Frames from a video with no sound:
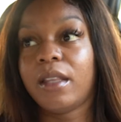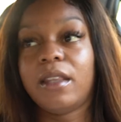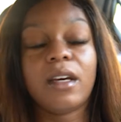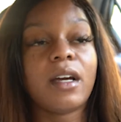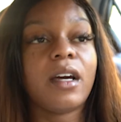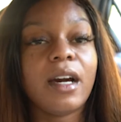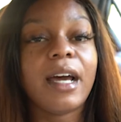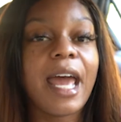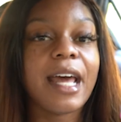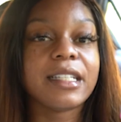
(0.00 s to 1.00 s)
the
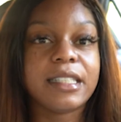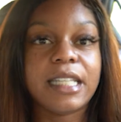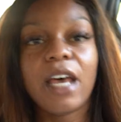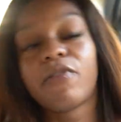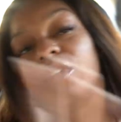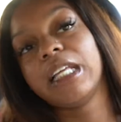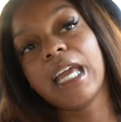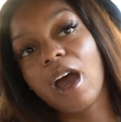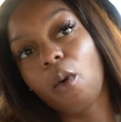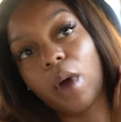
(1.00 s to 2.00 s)
good has
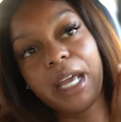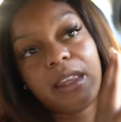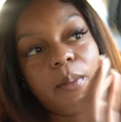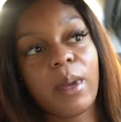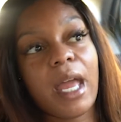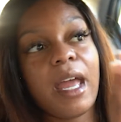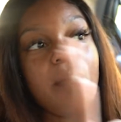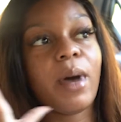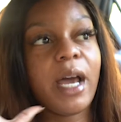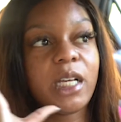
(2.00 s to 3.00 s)
definitely outweighed the bad
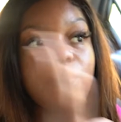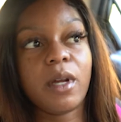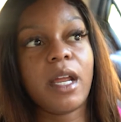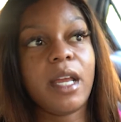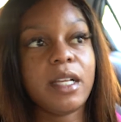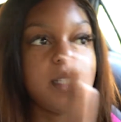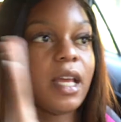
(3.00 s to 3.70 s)
in my experience